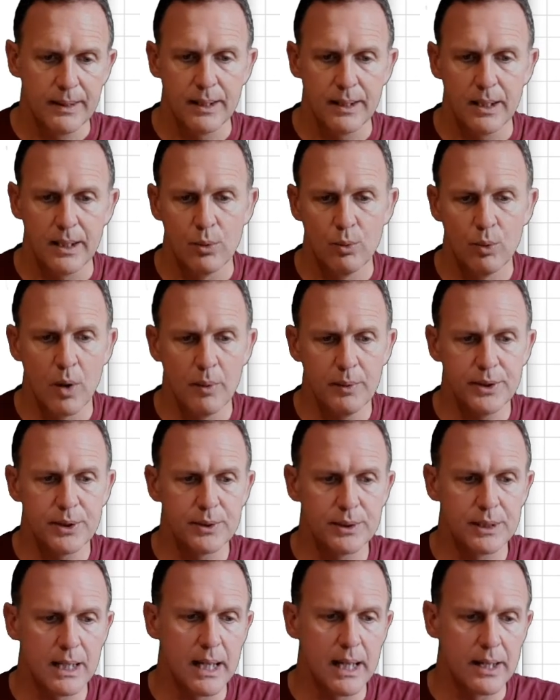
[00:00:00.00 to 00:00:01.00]
What we do at
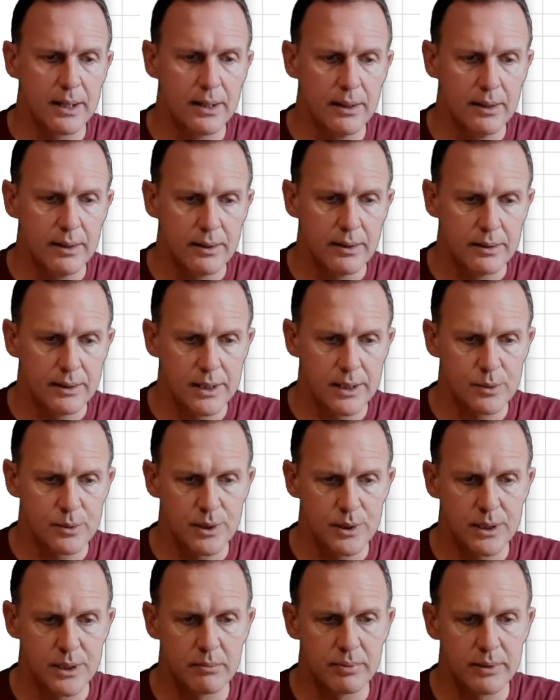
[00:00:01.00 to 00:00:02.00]
the end is we
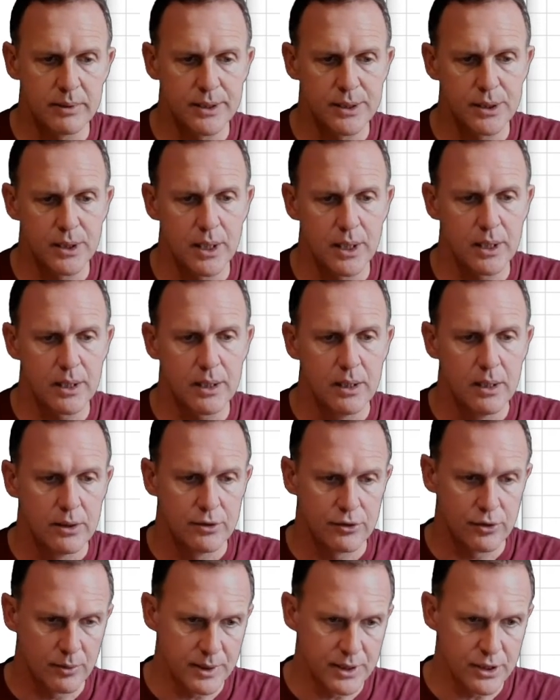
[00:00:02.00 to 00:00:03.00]
simply say, so
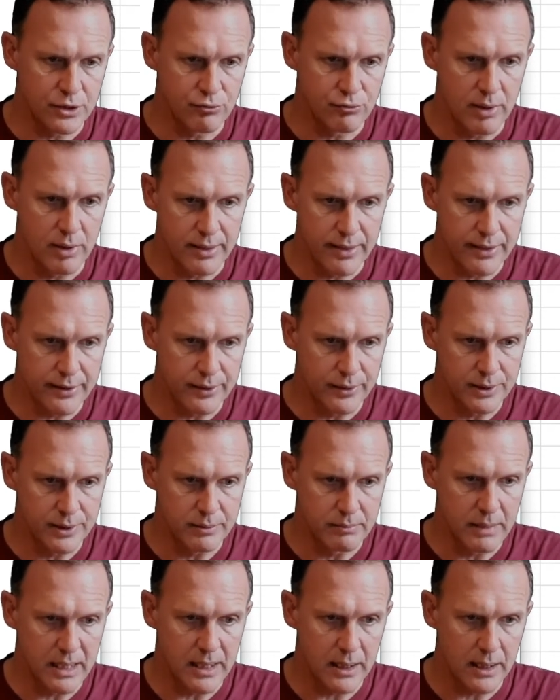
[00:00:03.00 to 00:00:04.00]
once it's run through as
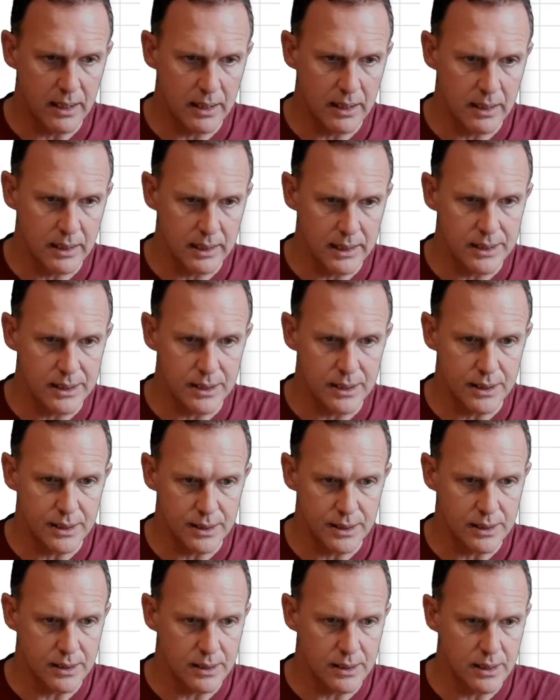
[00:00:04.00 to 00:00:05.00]
many instances as
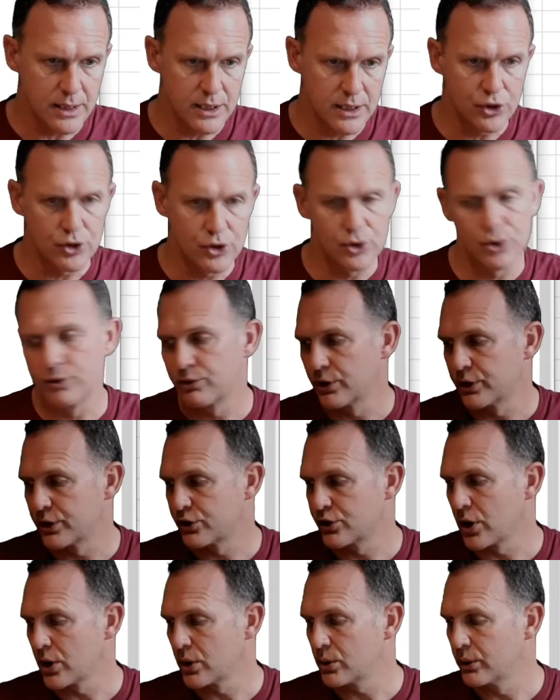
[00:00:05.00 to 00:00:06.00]
it needs to for the
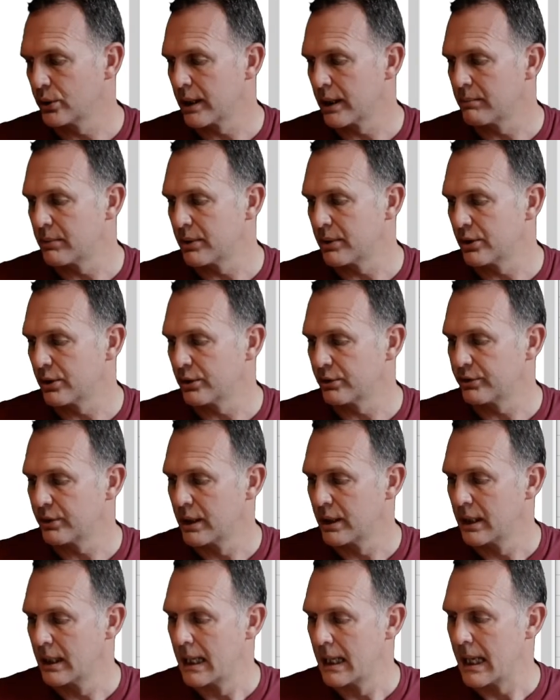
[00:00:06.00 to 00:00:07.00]
total number of
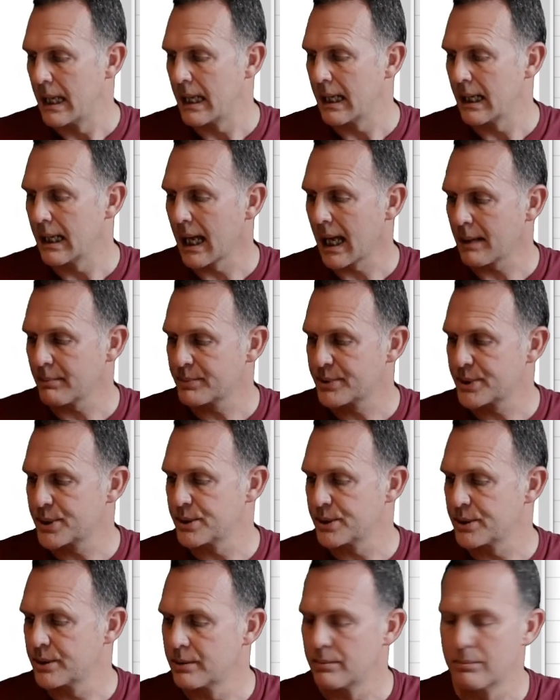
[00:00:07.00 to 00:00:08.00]
elapsed
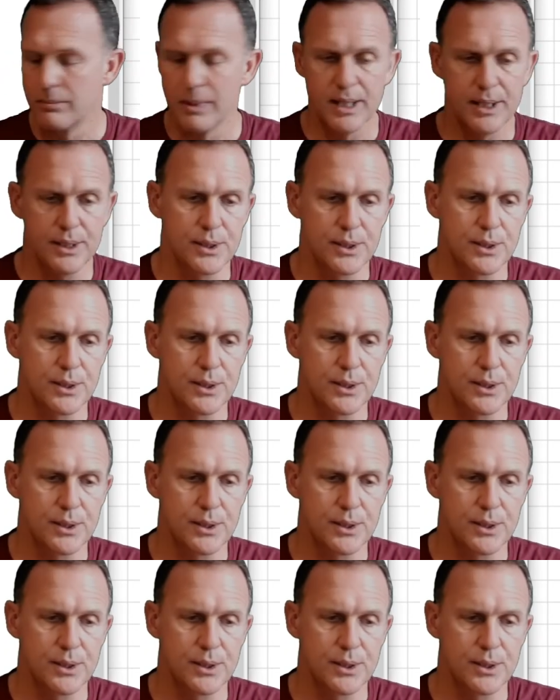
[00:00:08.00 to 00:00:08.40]
minutes,